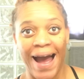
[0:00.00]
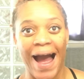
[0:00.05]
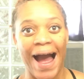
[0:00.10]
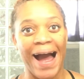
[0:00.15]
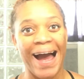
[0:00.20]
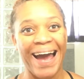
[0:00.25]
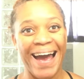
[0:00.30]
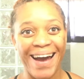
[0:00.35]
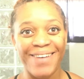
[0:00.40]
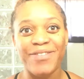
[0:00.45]

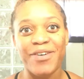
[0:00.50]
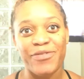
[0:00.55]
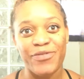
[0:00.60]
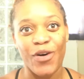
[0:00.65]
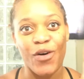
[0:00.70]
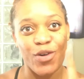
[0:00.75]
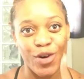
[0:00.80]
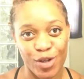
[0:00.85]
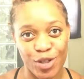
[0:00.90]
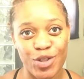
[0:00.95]
I have a
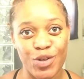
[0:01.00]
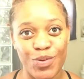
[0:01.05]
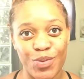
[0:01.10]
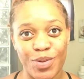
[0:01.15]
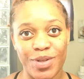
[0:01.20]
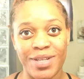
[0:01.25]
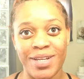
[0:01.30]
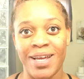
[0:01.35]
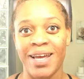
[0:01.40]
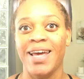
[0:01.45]
photo
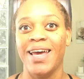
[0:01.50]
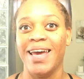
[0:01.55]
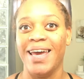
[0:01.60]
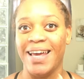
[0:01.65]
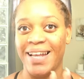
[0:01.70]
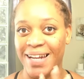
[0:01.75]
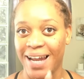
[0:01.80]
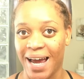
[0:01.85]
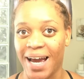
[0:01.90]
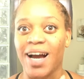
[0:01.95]
shoot
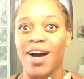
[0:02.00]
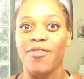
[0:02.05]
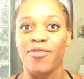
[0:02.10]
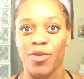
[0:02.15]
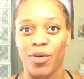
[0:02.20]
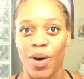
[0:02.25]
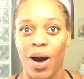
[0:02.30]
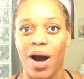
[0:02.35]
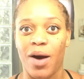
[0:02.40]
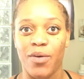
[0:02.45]
in like a
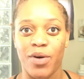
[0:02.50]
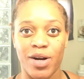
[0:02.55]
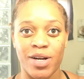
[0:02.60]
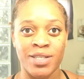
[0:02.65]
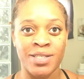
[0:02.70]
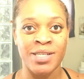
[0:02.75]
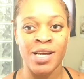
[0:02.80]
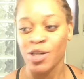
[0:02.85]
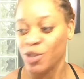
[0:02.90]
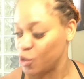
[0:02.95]
few
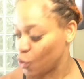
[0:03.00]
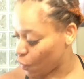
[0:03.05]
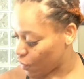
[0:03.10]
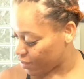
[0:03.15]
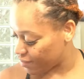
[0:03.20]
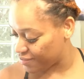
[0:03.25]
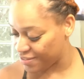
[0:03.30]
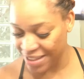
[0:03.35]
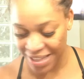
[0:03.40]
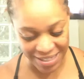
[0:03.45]
hours so
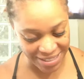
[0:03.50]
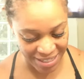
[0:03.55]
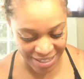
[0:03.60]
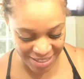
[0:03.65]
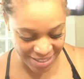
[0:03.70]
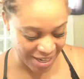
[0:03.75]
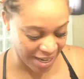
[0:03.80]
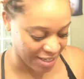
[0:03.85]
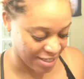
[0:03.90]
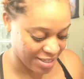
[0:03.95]
if this
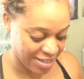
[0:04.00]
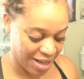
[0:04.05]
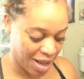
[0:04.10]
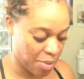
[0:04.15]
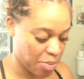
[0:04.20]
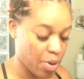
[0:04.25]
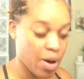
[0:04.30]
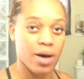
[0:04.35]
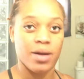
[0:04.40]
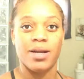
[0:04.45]
is not
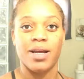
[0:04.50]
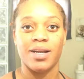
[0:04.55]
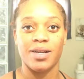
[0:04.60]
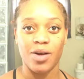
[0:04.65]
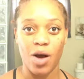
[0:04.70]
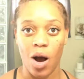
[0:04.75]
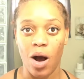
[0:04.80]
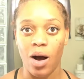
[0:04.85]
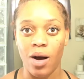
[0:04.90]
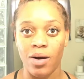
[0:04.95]
slap on and
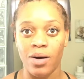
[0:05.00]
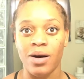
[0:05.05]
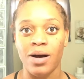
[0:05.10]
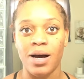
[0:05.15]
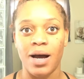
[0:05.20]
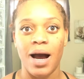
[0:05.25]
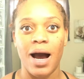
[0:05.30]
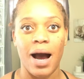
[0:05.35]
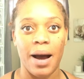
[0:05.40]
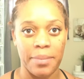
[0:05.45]

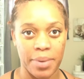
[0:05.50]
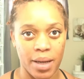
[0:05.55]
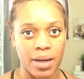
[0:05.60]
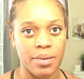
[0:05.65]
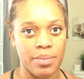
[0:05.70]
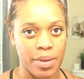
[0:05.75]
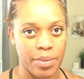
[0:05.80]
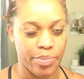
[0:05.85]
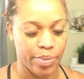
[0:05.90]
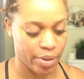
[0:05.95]
go I'm gonna be